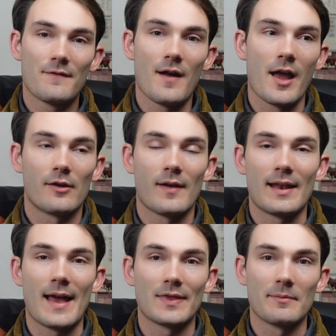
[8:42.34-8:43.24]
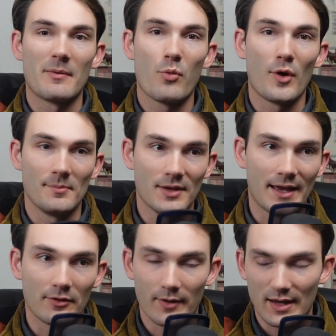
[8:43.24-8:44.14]
fire right at them at point
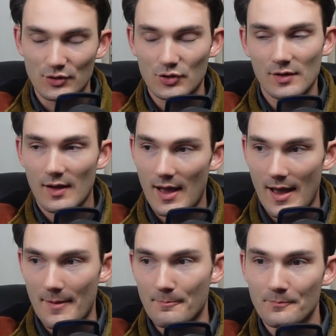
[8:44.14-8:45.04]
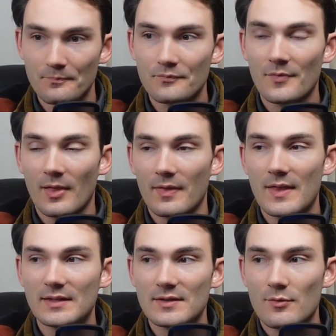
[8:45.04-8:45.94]
blank range. Um,
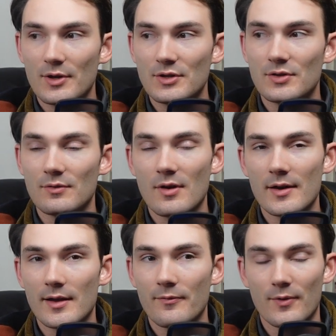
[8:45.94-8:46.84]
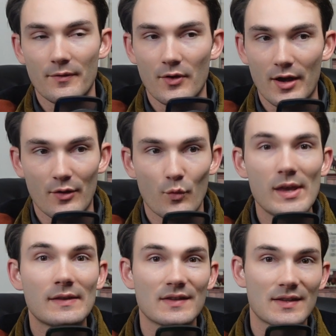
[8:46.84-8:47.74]
this is going to cut off one of the kind of
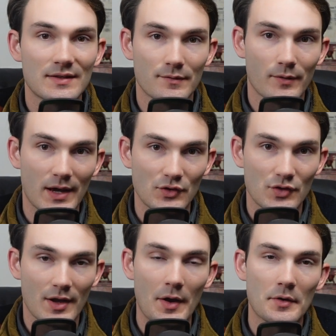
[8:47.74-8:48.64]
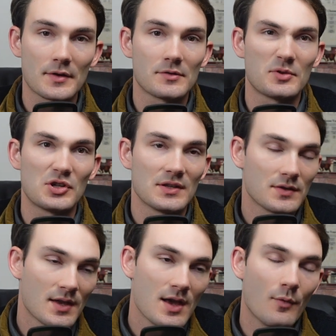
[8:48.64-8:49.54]
weaknesses of ranged characters, which
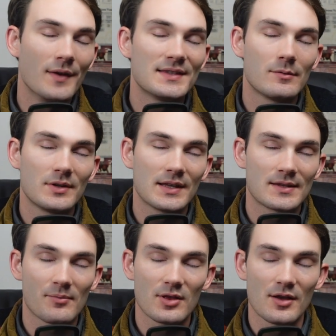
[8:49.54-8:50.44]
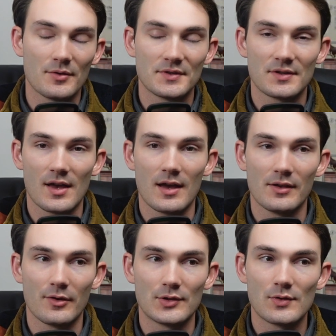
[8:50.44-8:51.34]
is when someone gets up close, uh,
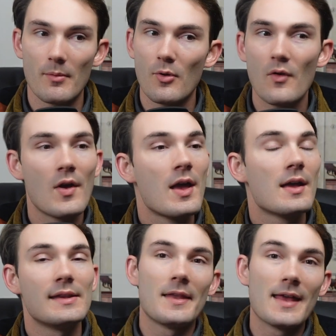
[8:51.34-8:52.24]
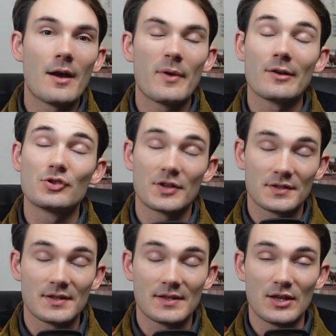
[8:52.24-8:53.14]
you're in trouble. And now we are
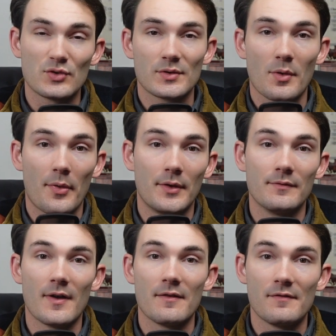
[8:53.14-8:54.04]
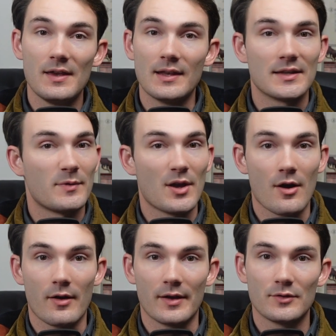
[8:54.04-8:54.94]
just as dangerous within 5 feet as we
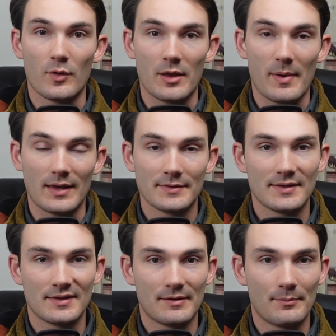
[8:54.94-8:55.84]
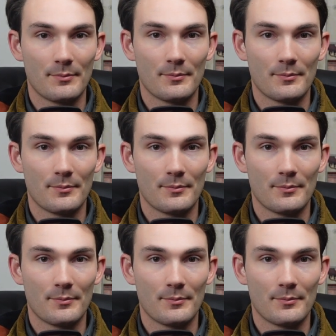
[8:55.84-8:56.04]
are at 20 paces.